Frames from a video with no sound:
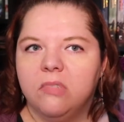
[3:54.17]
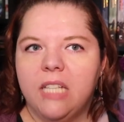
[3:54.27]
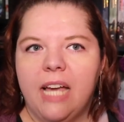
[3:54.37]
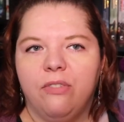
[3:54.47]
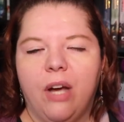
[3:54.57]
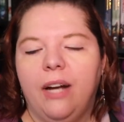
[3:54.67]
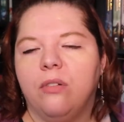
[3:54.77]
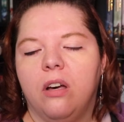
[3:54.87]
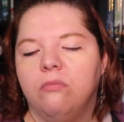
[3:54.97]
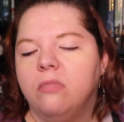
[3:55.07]
ten, I
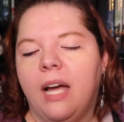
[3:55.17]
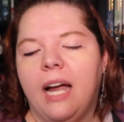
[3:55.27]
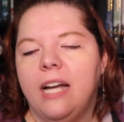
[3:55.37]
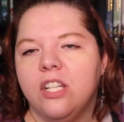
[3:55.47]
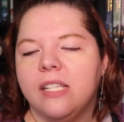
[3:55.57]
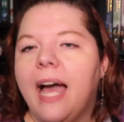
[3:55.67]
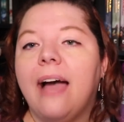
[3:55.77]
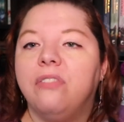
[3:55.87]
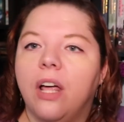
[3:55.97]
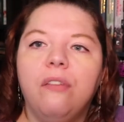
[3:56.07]
don't know. I, I just, I
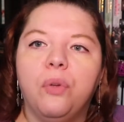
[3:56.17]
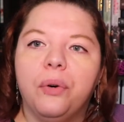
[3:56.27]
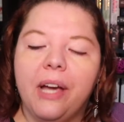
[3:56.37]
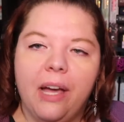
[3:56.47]
have a lot of Laurel K.